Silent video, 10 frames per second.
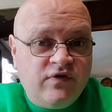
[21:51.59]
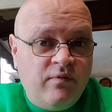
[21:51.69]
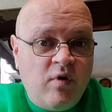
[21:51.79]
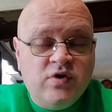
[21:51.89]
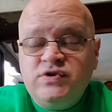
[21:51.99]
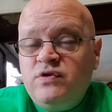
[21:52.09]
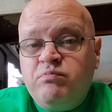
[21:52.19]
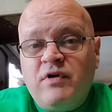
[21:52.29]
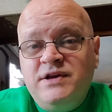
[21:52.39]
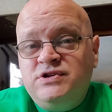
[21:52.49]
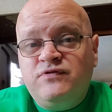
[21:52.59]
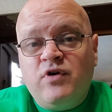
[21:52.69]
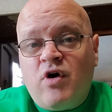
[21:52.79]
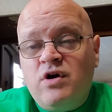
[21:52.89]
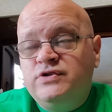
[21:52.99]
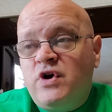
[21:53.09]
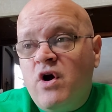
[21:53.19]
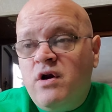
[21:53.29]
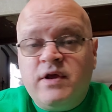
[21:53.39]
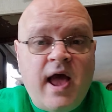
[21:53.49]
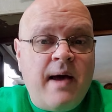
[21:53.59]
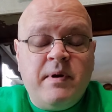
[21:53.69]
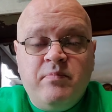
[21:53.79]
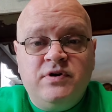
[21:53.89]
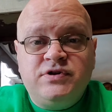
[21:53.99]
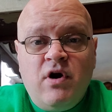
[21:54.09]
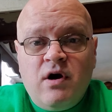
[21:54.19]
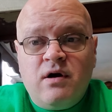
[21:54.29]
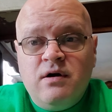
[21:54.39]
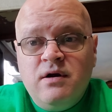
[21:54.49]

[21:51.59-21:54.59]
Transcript: of most of the prices for cards are and comic books are.